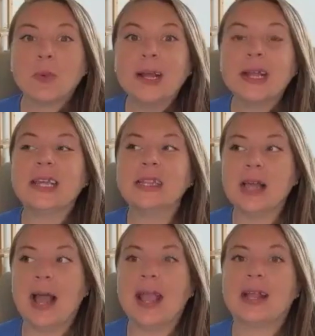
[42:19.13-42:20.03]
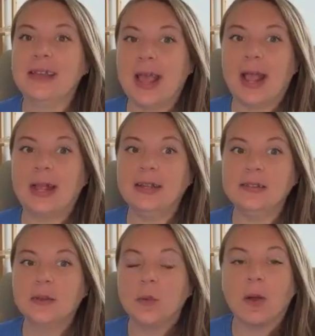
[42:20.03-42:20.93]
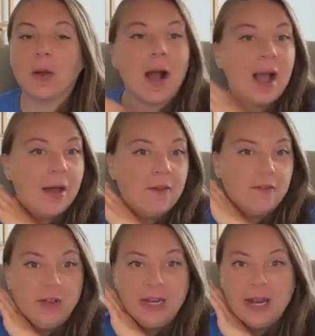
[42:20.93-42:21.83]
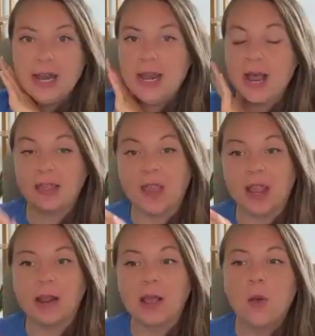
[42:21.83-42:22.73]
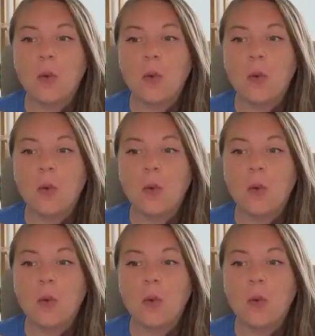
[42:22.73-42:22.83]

really like days where I have nothing.